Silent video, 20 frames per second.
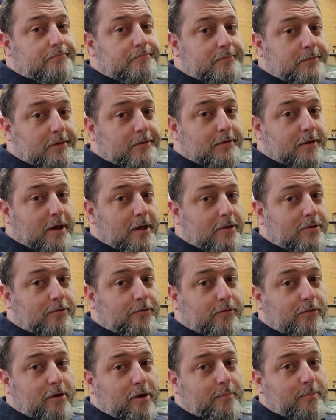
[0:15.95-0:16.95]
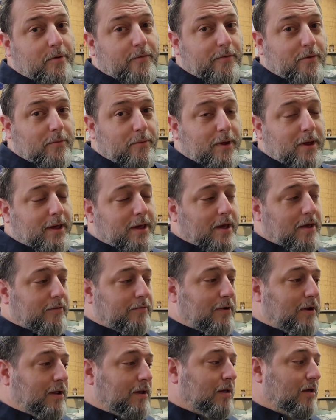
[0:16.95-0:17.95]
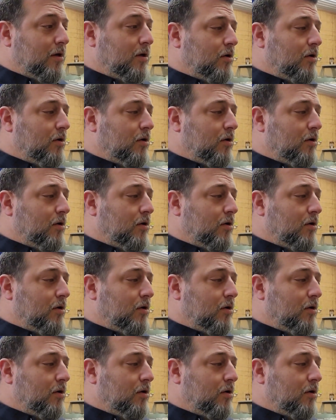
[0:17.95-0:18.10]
this guy screwed up over the weekend, right?